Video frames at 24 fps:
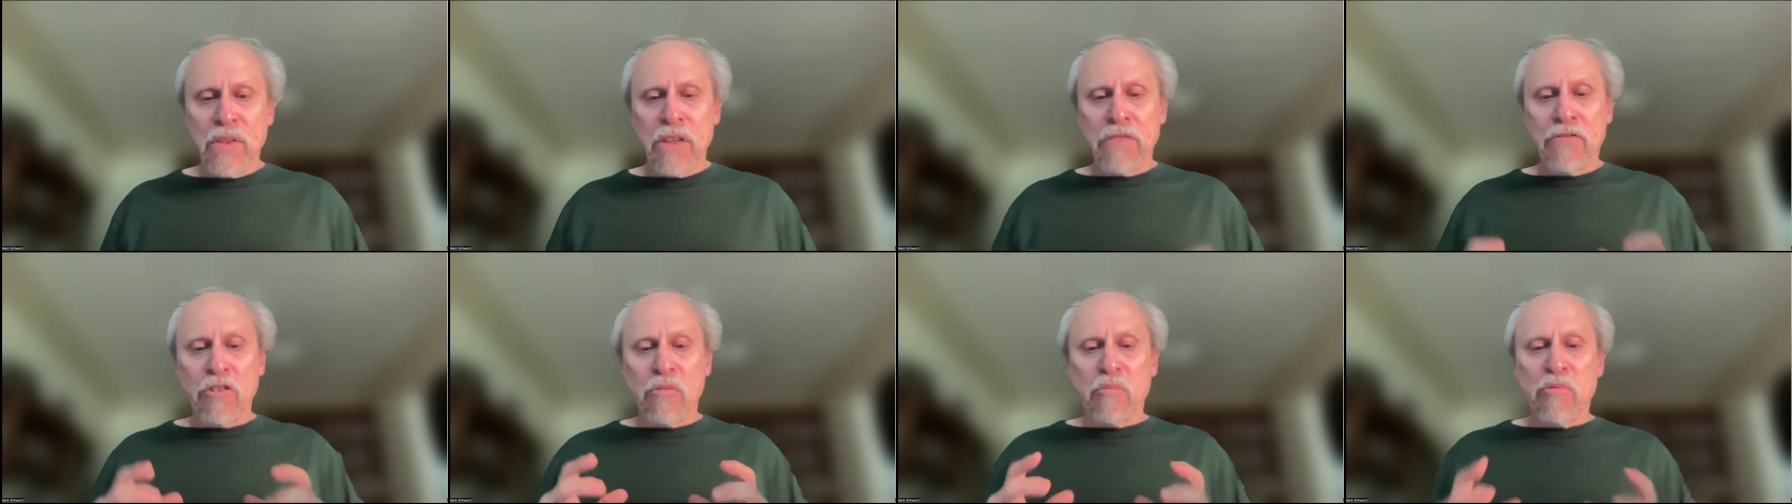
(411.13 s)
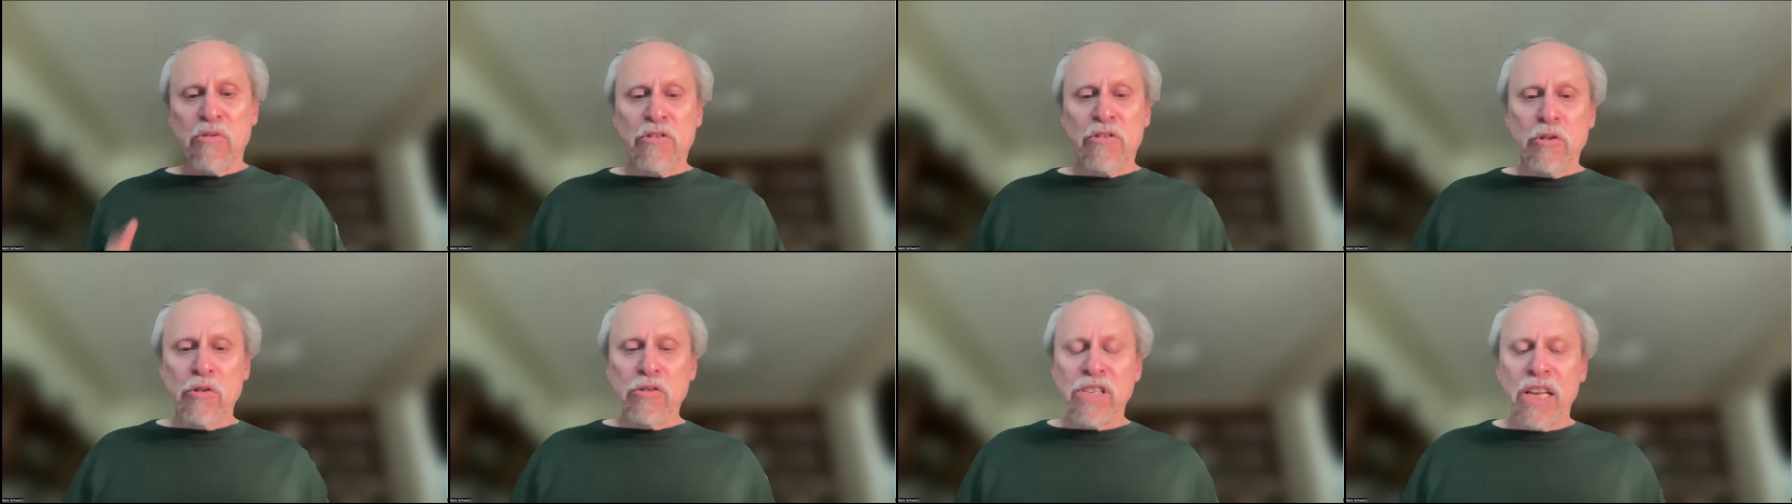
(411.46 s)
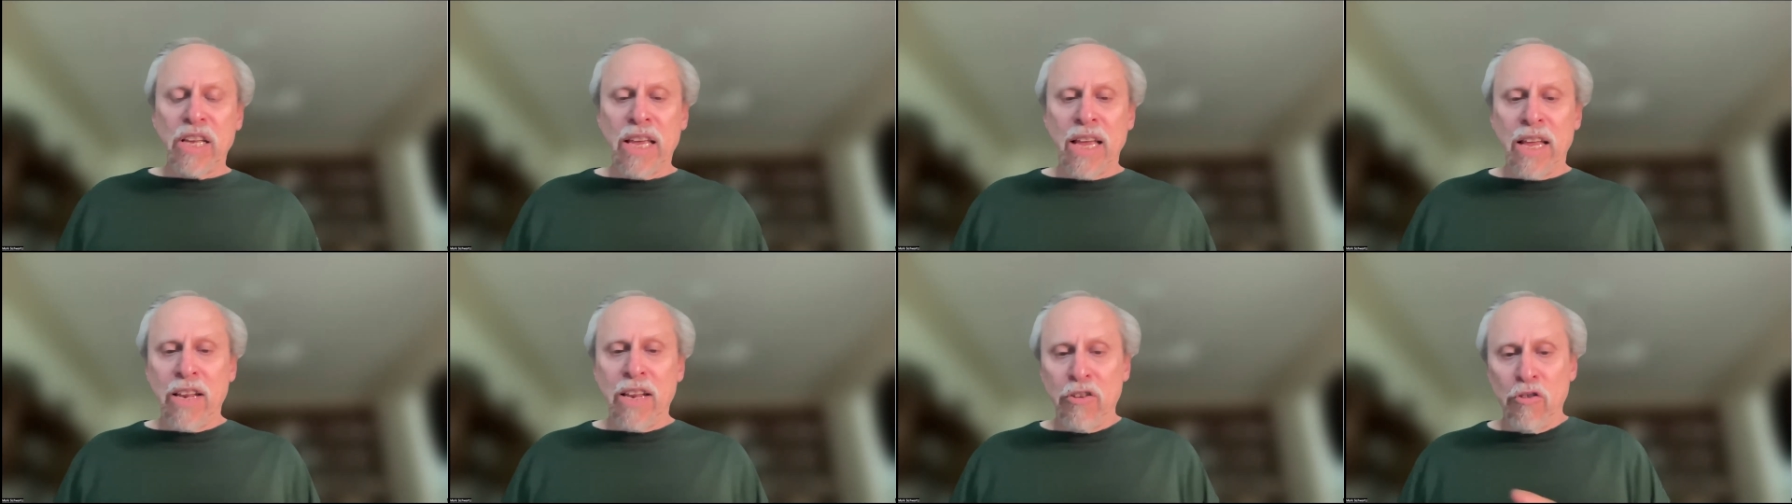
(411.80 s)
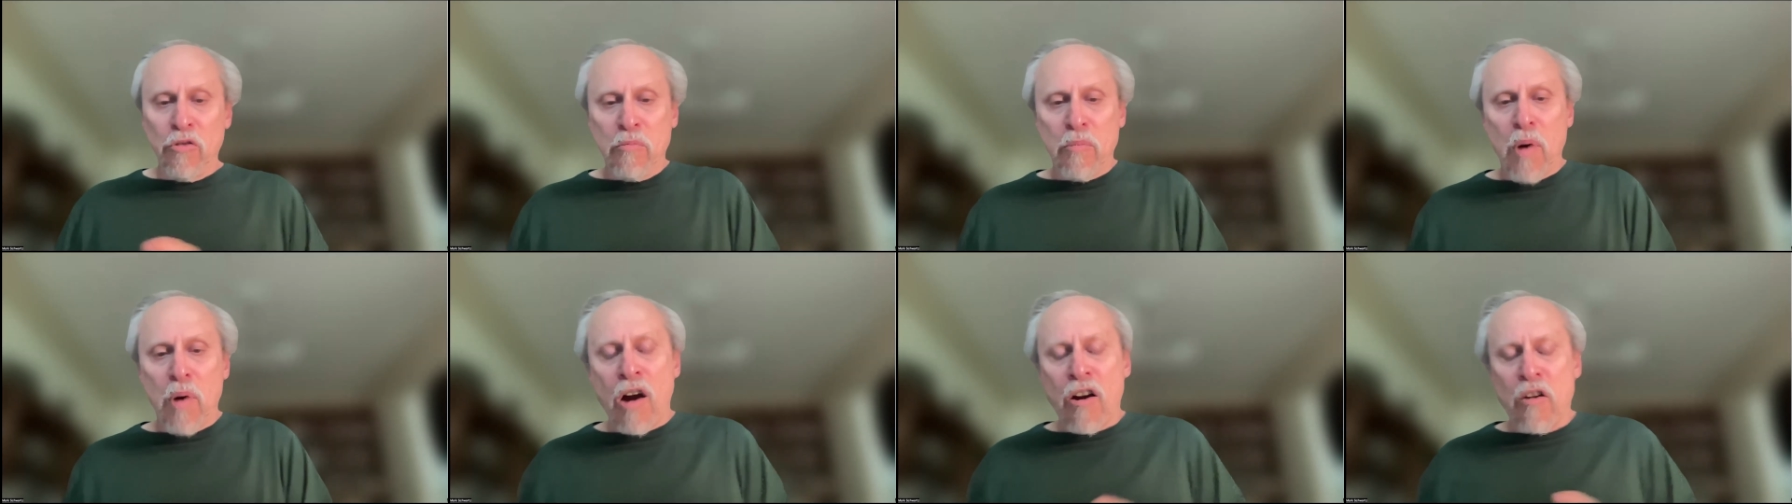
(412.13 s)
If you're producing it,
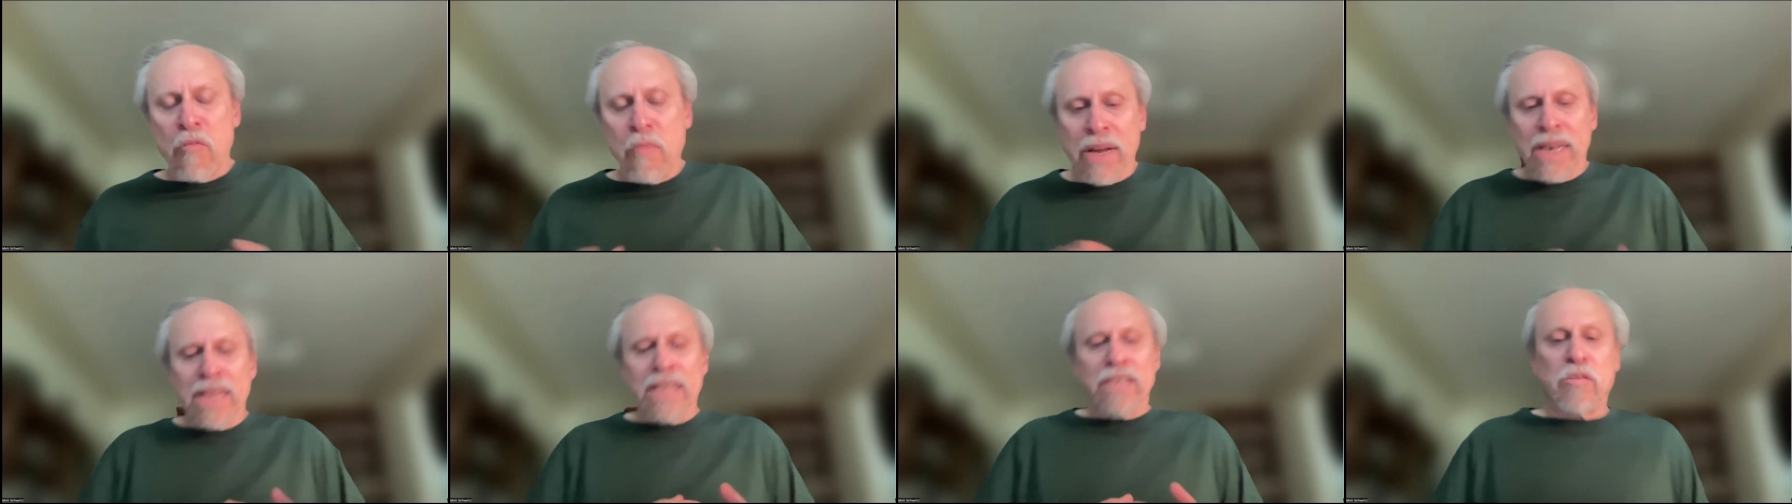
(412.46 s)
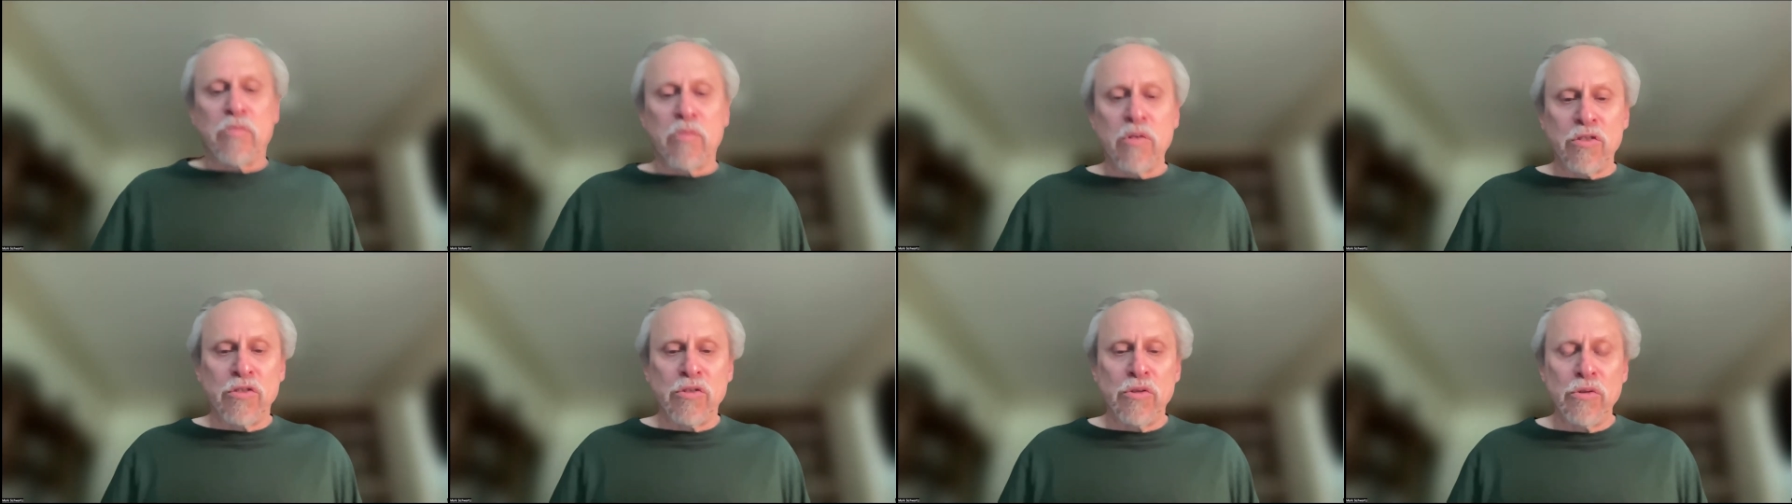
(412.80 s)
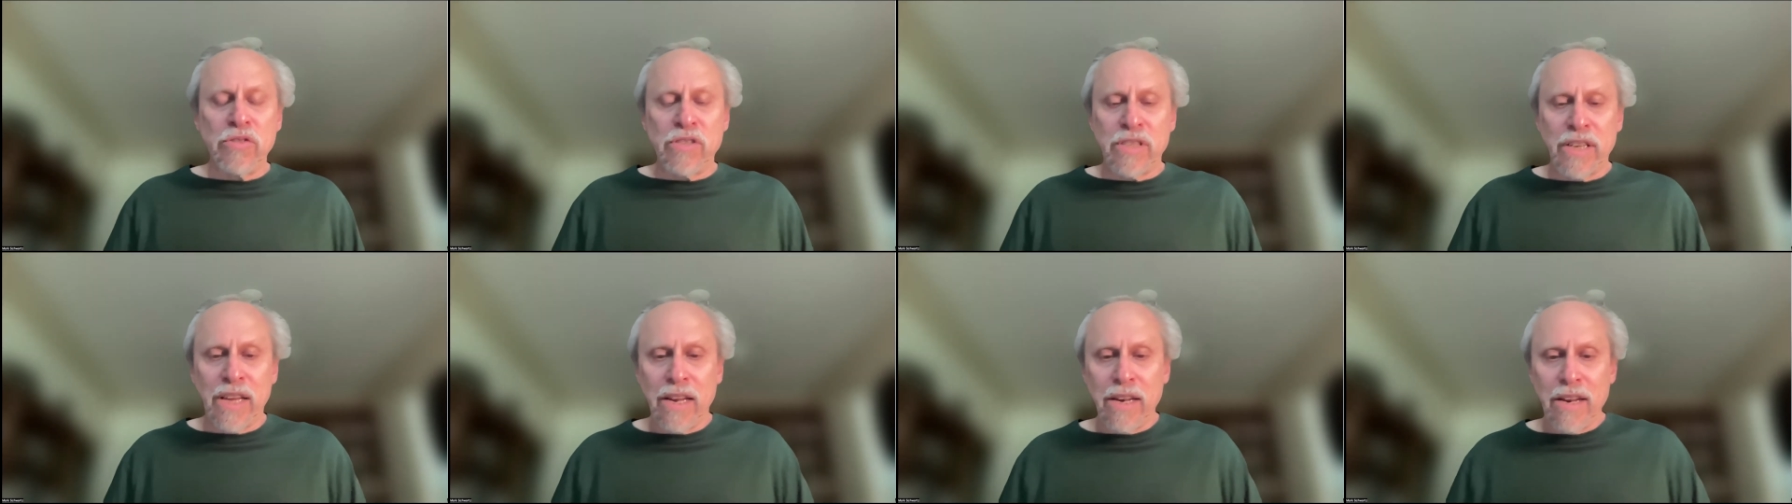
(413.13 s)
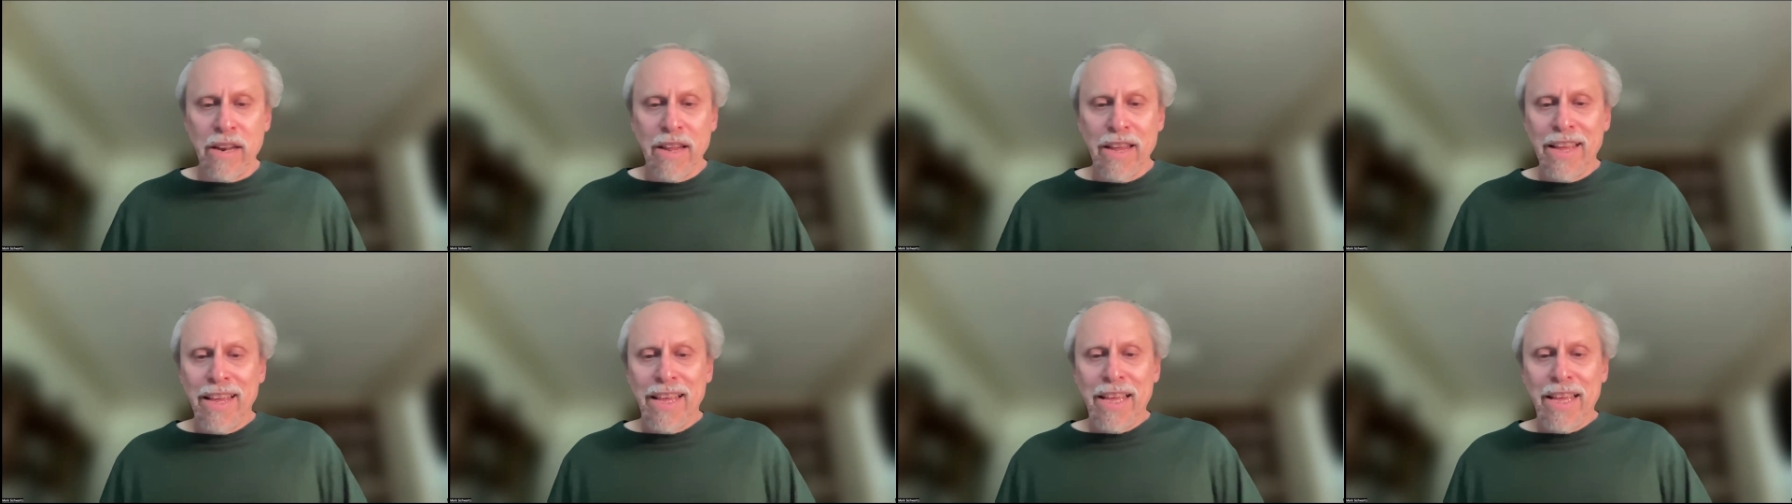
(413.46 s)
you borrow money to produce it.